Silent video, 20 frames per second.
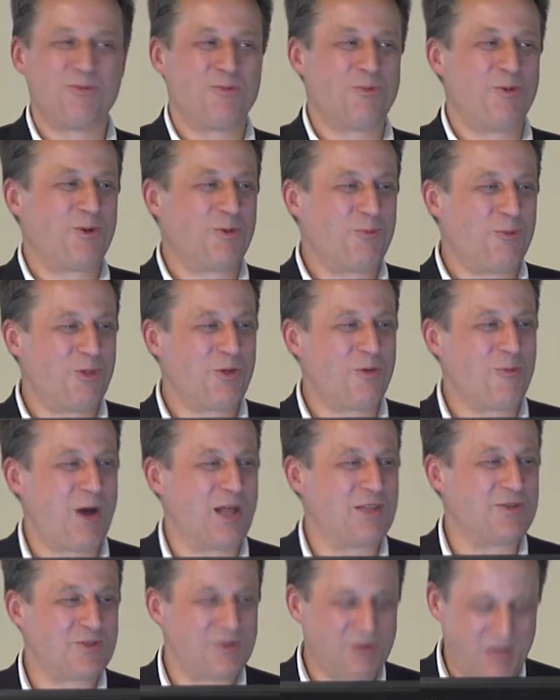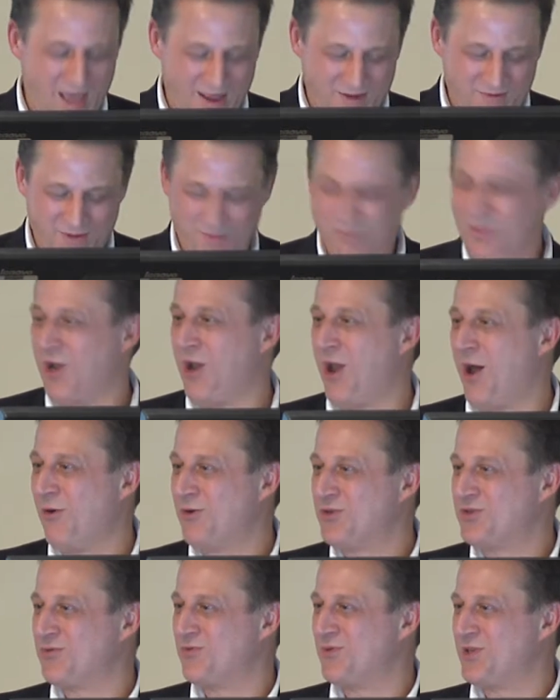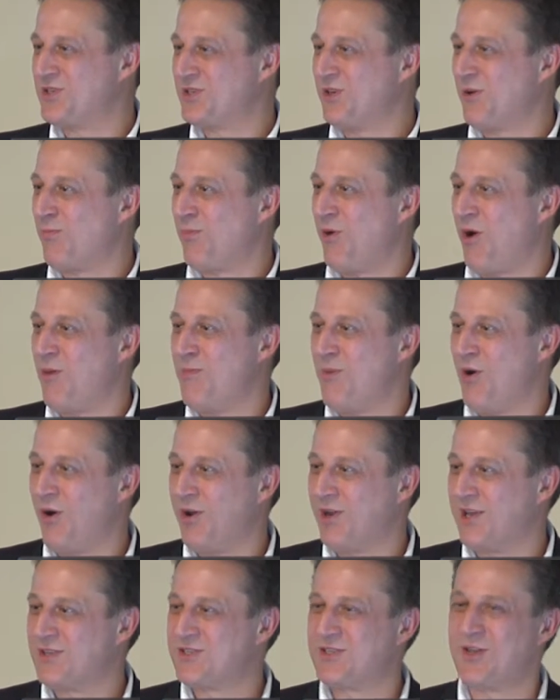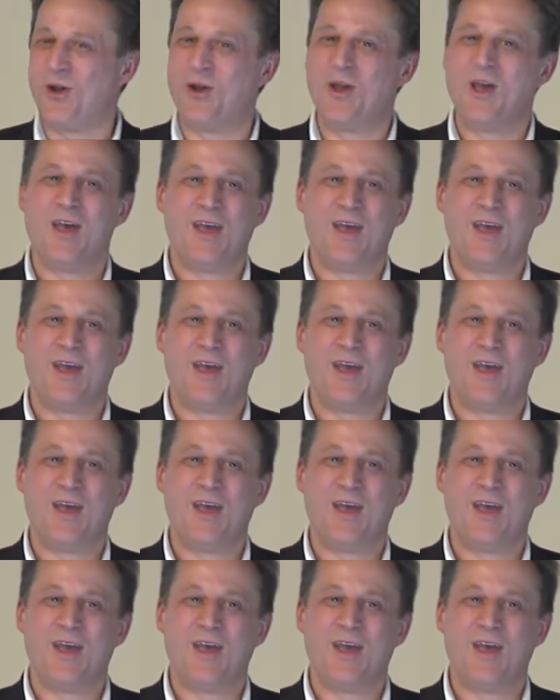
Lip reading: were the ones who gave them the lowest risk of probiotics. So